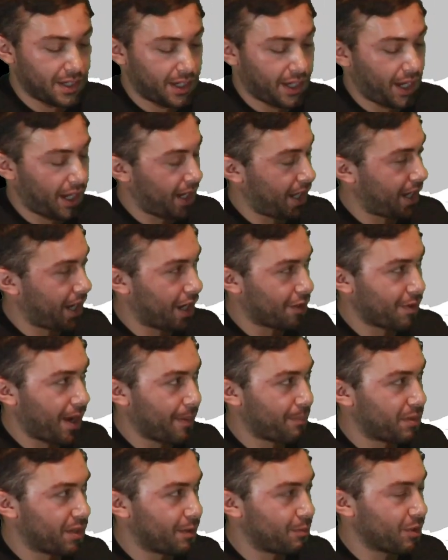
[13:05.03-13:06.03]
And I got to
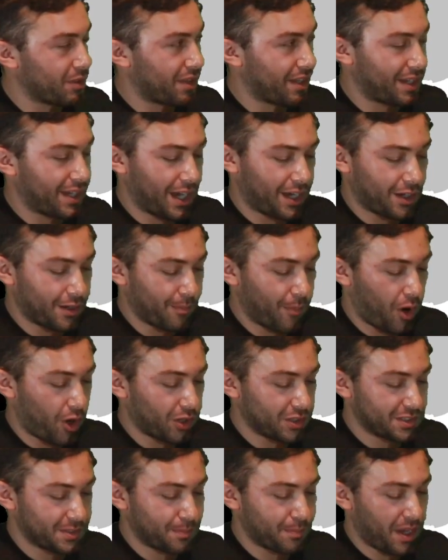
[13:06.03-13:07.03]
wrap it up with a kicker,
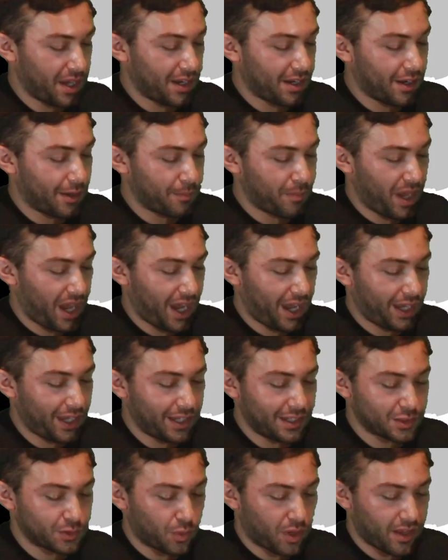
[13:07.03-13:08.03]
Mars. Bennett Abe,
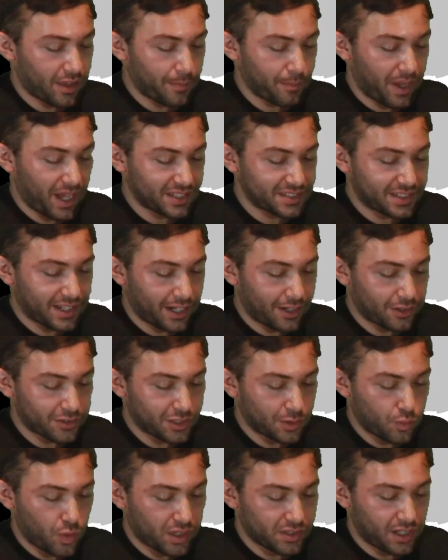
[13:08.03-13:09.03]
he's one of the best kickers
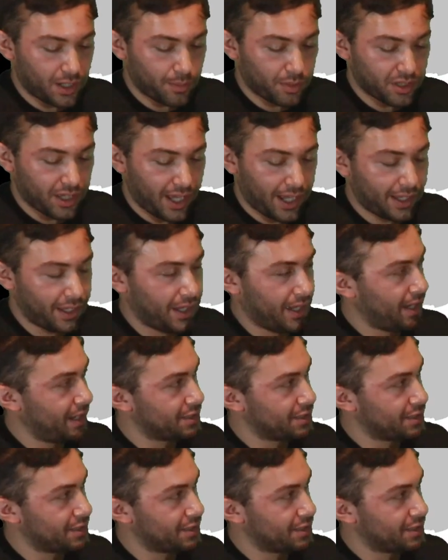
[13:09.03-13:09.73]
in 1AA.